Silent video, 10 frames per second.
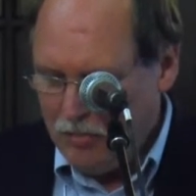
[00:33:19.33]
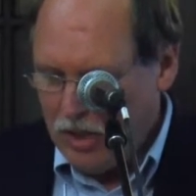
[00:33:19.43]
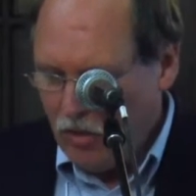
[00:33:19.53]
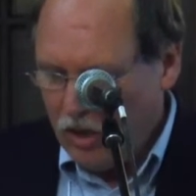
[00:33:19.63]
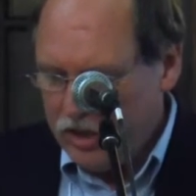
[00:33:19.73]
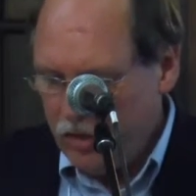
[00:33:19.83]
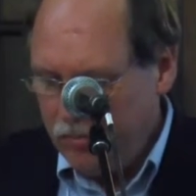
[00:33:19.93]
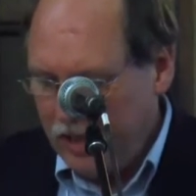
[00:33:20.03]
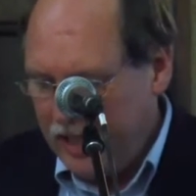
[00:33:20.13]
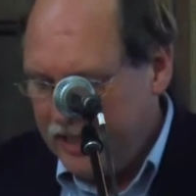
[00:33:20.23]
There are also
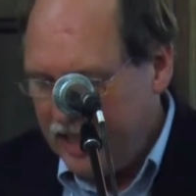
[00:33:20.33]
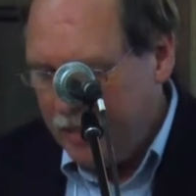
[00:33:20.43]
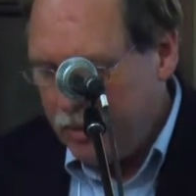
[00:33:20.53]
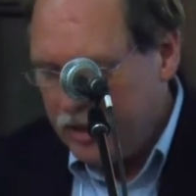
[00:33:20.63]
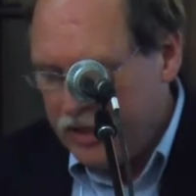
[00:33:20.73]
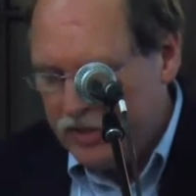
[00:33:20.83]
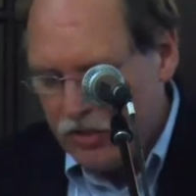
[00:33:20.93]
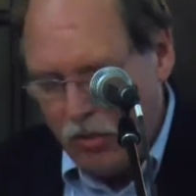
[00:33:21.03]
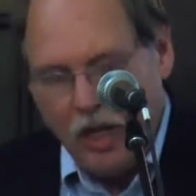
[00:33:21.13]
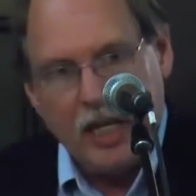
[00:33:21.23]
examples of
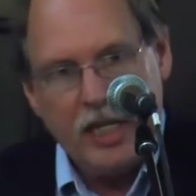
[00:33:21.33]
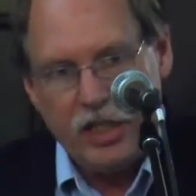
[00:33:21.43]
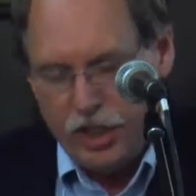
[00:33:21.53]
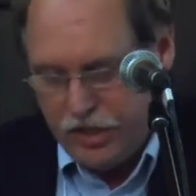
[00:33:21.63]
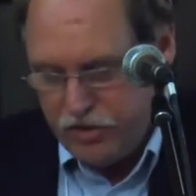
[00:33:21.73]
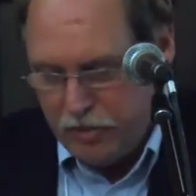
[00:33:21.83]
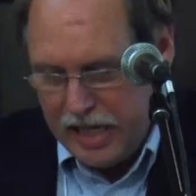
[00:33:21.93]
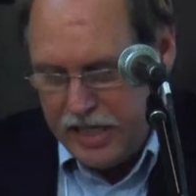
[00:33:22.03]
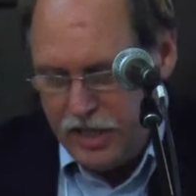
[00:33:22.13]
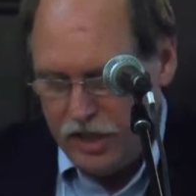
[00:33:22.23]
strong initiatives by
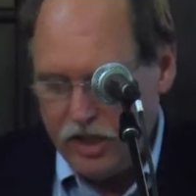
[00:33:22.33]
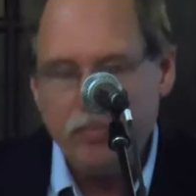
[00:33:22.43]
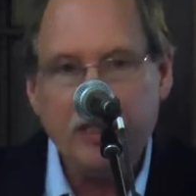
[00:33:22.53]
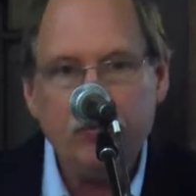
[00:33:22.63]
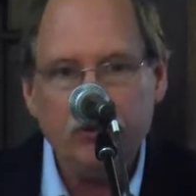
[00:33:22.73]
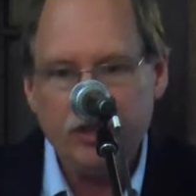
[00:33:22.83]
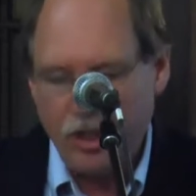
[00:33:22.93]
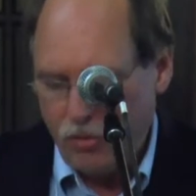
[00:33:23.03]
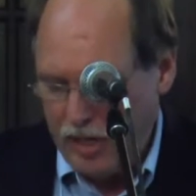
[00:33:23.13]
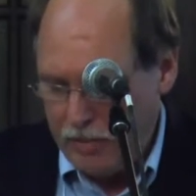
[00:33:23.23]
indigenous peoples to
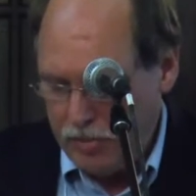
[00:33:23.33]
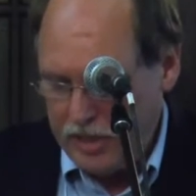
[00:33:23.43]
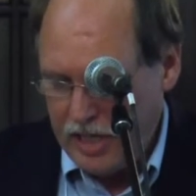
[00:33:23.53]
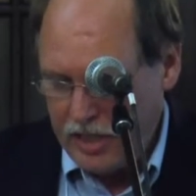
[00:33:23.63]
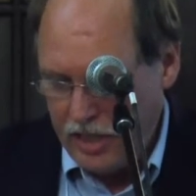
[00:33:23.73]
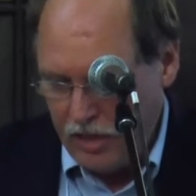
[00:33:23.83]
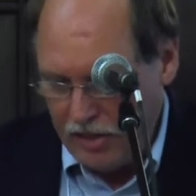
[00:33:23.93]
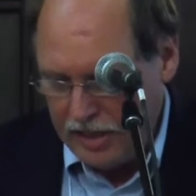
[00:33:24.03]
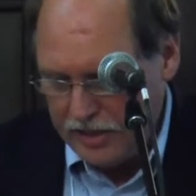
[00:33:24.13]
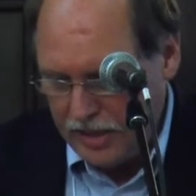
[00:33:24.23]
create protected
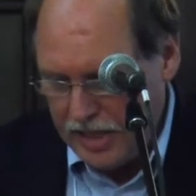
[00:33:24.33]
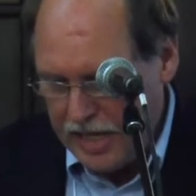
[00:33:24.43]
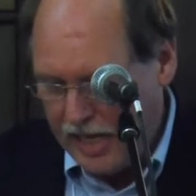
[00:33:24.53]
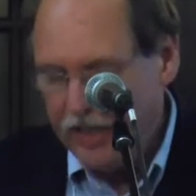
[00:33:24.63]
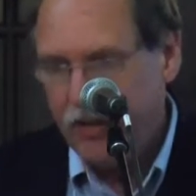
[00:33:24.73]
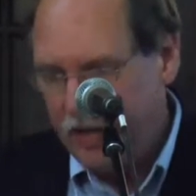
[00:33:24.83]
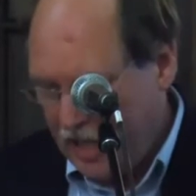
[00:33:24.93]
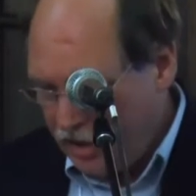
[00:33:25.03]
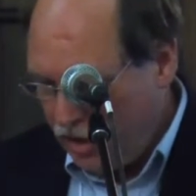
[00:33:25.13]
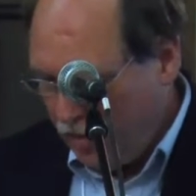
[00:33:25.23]
areas and to gain their
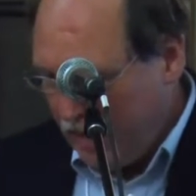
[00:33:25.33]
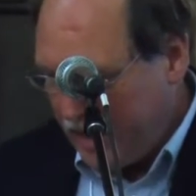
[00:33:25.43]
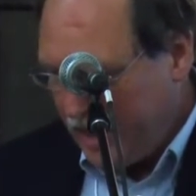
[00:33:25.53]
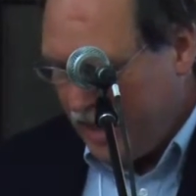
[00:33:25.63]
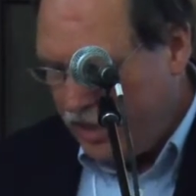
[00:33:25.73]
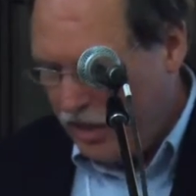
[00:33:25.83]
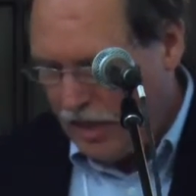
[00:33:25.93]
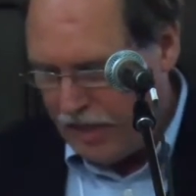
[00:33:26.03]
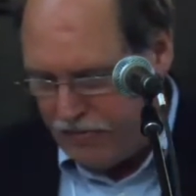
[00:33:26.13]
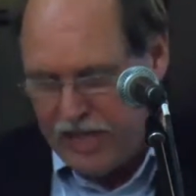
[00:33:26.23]
national recognition
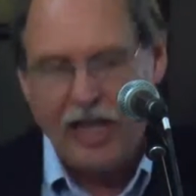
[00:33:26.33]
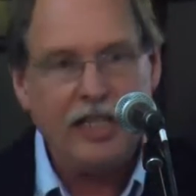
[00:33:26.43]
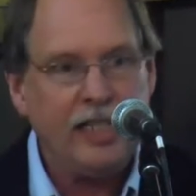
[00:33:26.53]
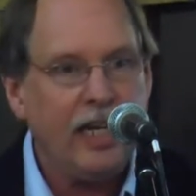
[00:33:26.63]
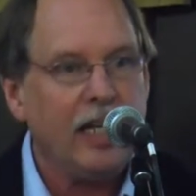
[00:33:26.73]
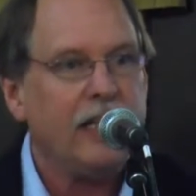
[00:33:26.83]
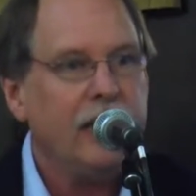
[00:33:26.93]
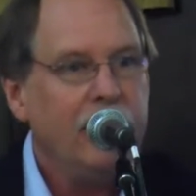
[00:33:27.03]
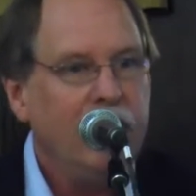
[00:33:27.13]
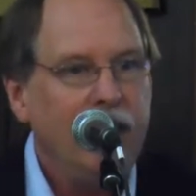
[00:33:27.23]
that have not yet
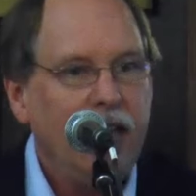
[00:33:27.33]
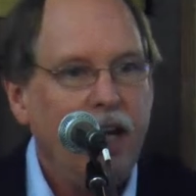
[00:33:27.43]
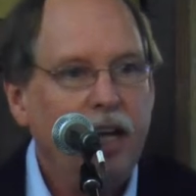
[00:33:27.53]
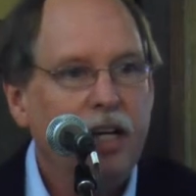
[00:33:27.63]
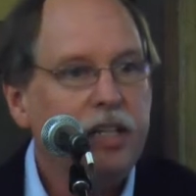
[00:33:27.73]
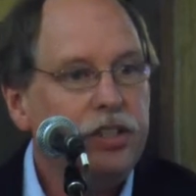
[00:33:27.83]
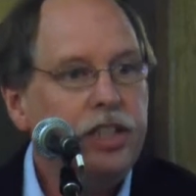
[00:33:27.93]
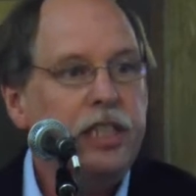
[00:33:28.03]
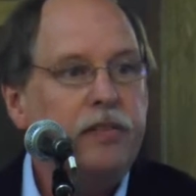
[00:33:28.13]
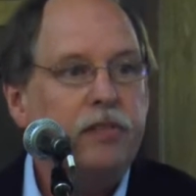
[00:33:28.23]
uh,
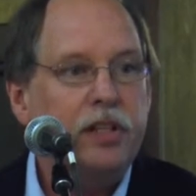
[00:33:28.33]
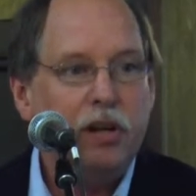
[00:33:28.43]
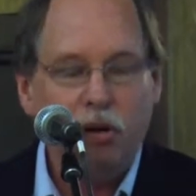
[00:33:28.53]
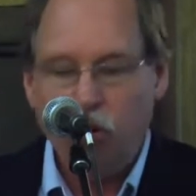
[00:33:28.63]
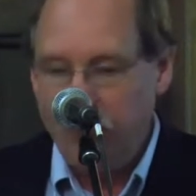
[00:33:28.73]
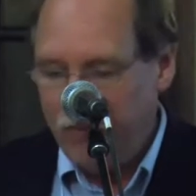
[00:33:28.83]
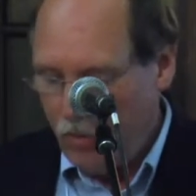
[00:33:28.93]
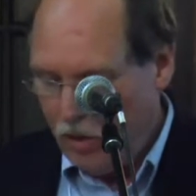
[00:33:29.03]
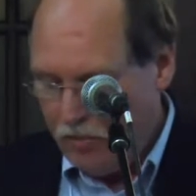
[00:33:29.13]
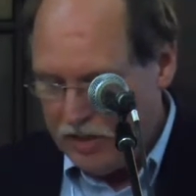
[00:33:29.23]
achieved their hoped
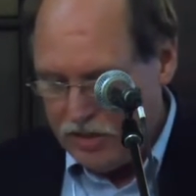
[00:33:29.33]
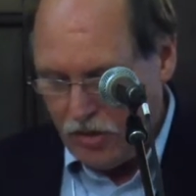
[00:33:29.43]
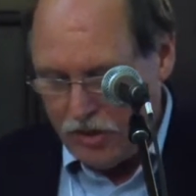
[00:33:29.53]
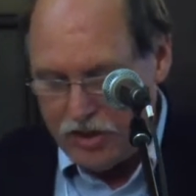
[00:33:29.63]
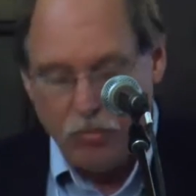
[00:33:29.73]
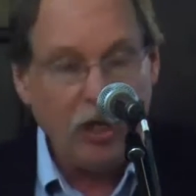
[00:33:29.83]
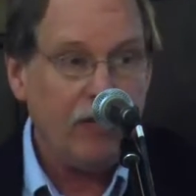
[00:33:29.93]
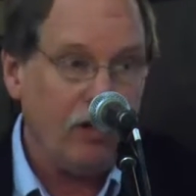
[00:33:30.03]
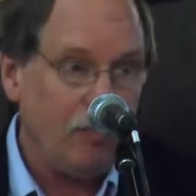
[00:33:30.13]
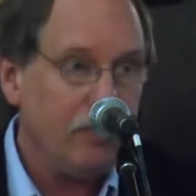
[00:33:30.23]
for results. One
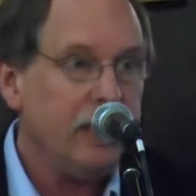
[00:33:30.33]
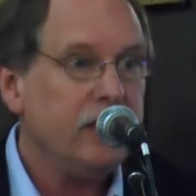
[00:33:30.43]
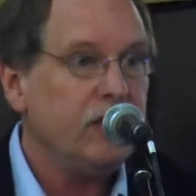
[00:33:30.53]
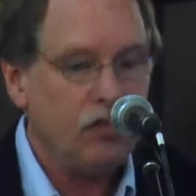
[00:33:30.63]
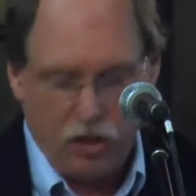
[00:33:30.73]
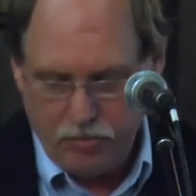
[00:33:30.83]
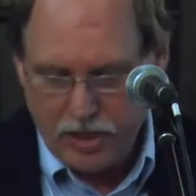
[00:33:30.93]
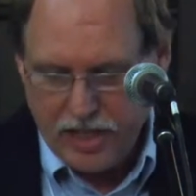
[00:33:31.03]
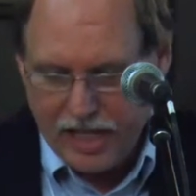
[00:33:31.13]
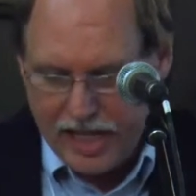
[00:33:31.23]
of them is
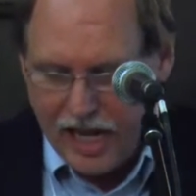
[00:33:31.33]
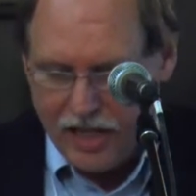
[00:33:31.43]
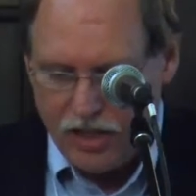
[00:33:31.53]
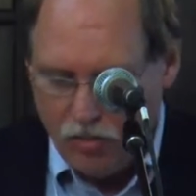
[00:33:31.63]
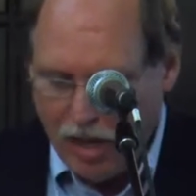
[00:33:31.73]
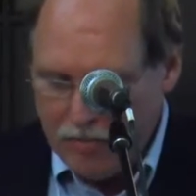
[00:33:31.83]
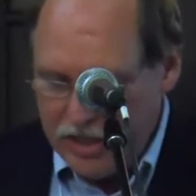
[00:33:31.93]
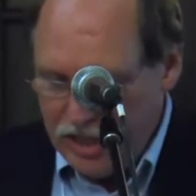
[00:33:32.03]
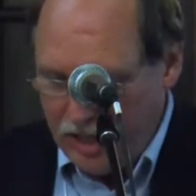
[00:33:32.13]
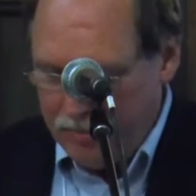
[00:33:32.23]
from Guyana, the
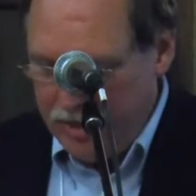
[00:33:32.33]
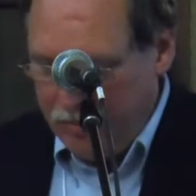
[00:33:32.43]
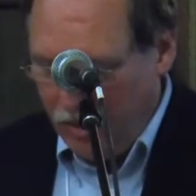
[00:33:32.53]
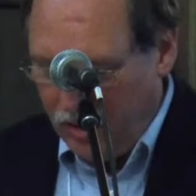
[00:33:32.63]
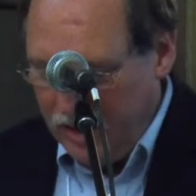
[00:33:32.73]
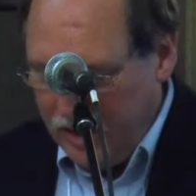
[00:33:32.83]
Wapichan people.